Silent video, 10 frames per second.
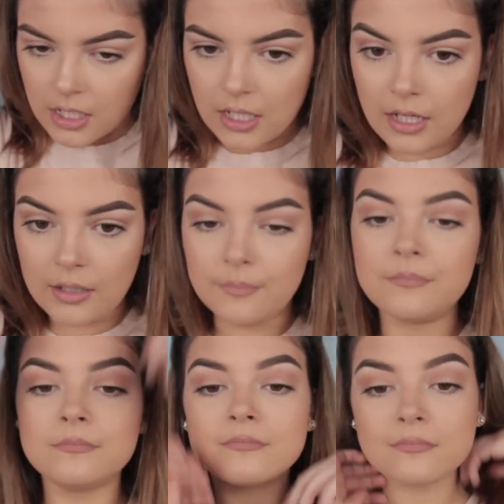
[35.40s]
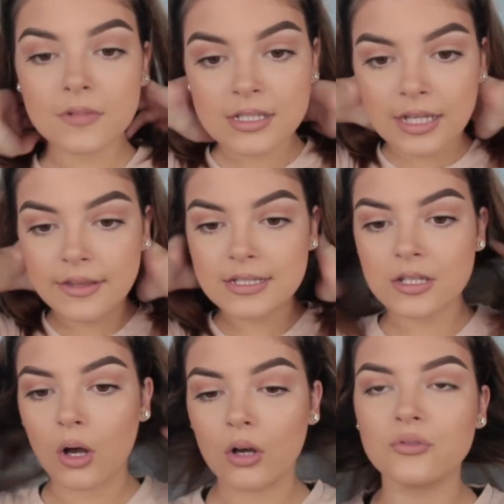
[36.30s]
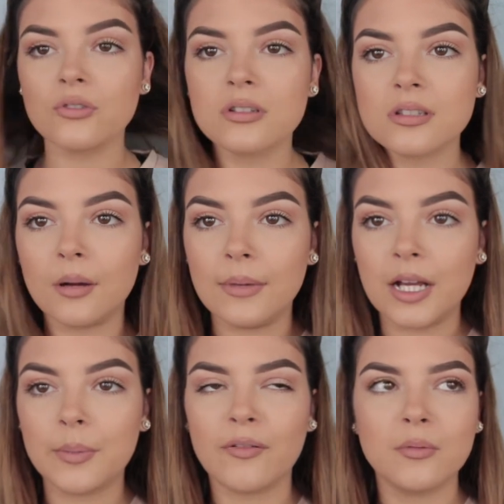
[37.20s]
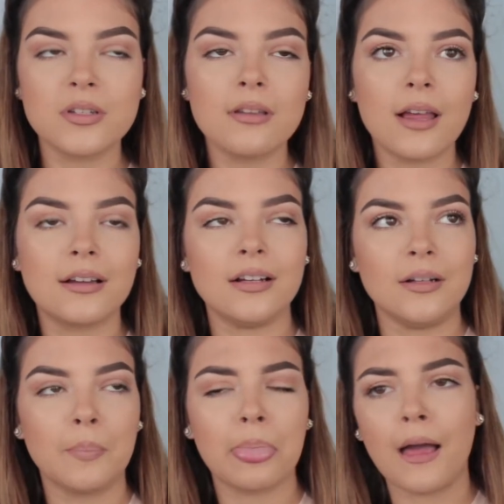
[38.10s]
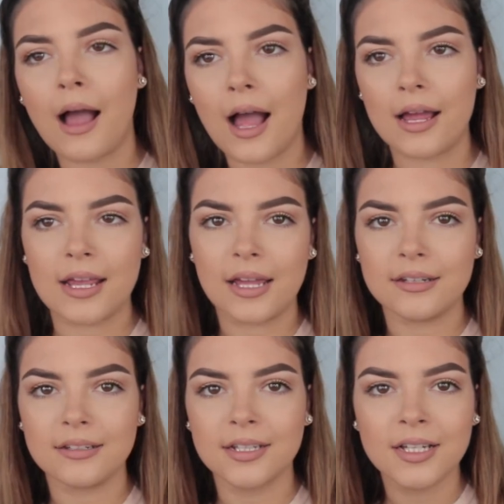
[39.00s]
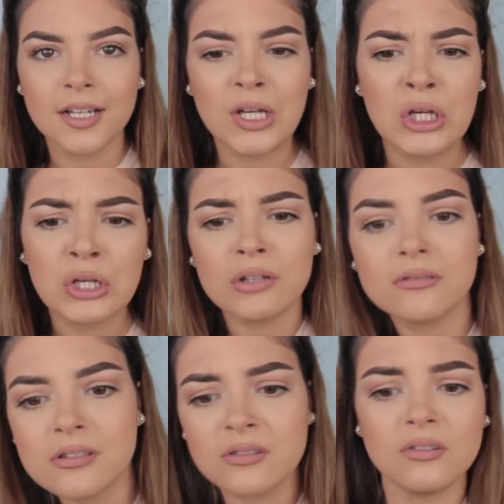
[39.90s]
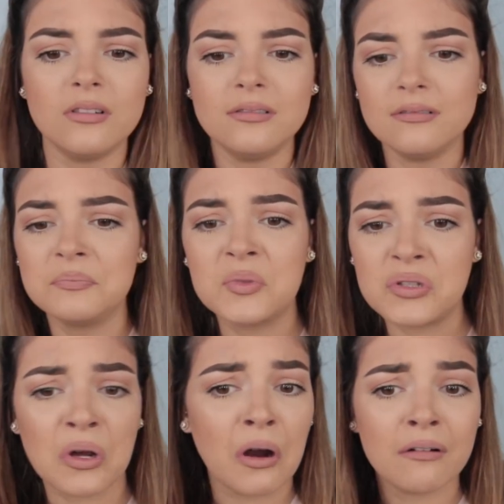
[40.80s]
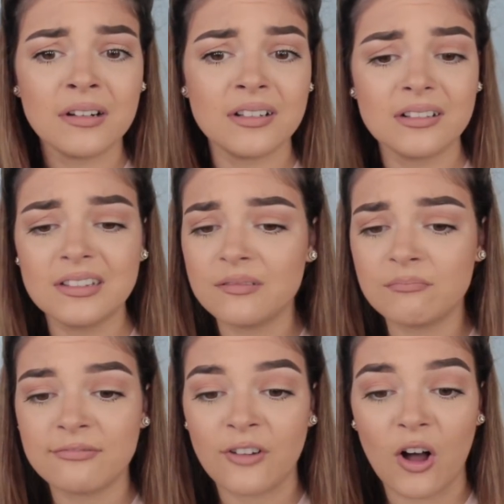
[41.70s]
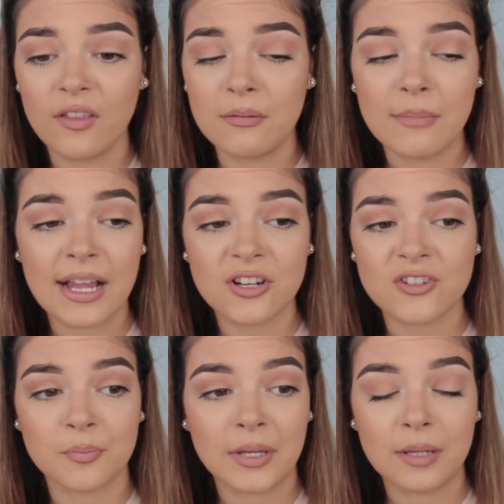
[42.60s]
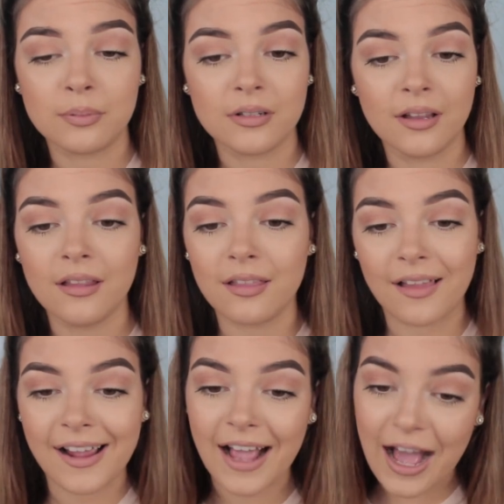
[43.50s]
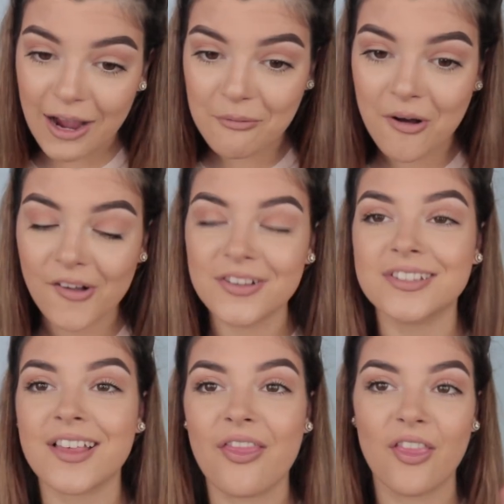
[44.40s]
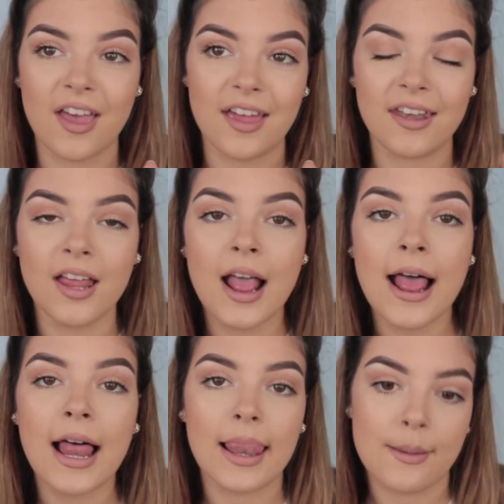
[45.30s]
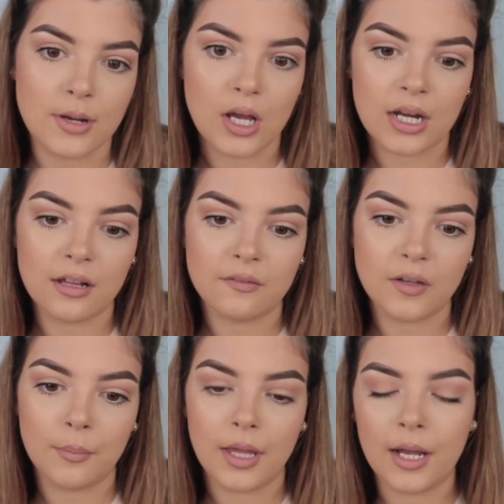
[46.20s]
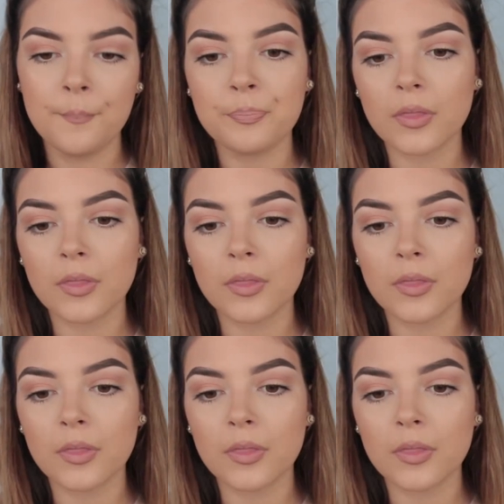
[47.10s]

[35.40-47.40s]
So yeah, this is all drugstore makeup. If you want to do like a high-end school tutorial for all them extra people like I was, then let me know and I'll film that.